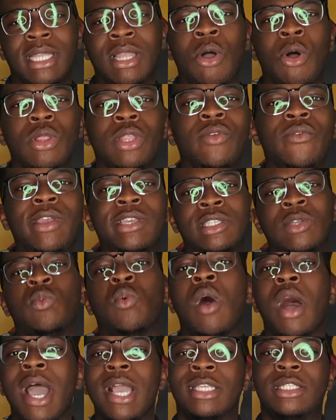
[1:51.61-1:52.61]
The only reason
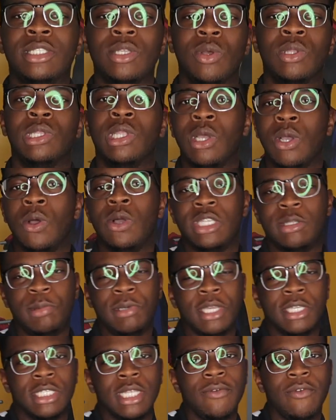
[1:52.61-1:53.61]
why it's so long is
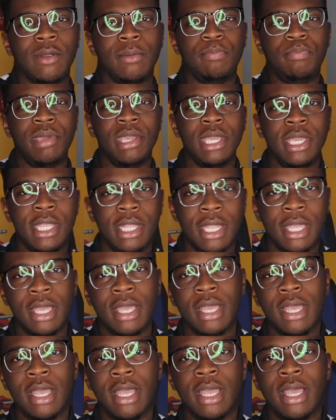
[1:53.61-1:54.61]
because they repeat
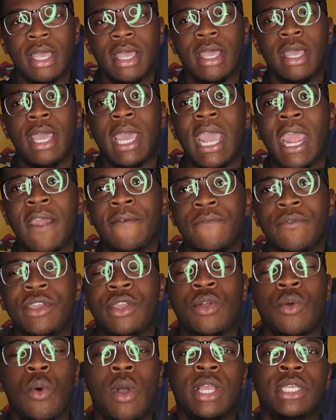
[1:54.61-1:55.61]
every
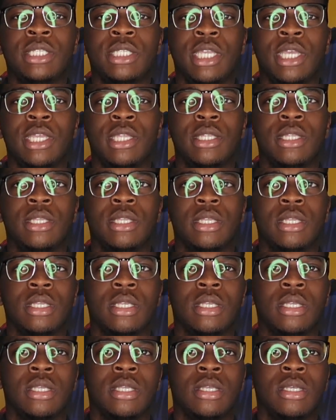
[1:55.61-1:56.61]
question
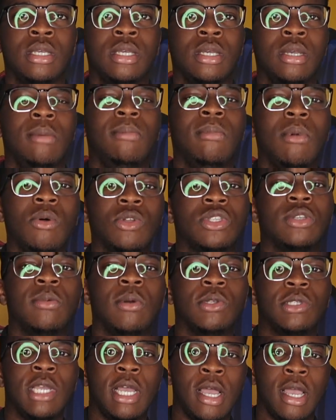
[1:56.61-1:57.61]

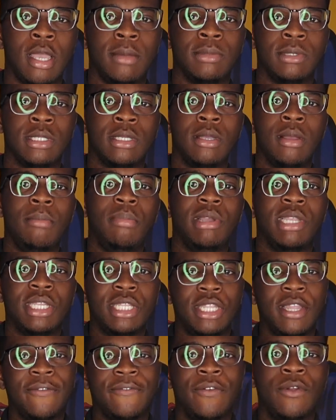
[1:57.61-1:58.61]
multiple times, but
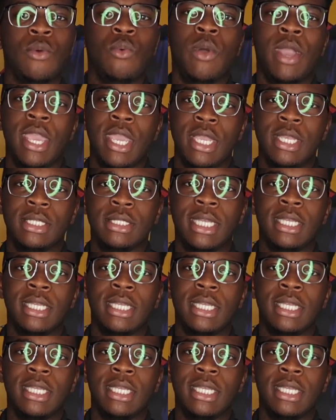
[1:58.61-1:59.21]
in different ways.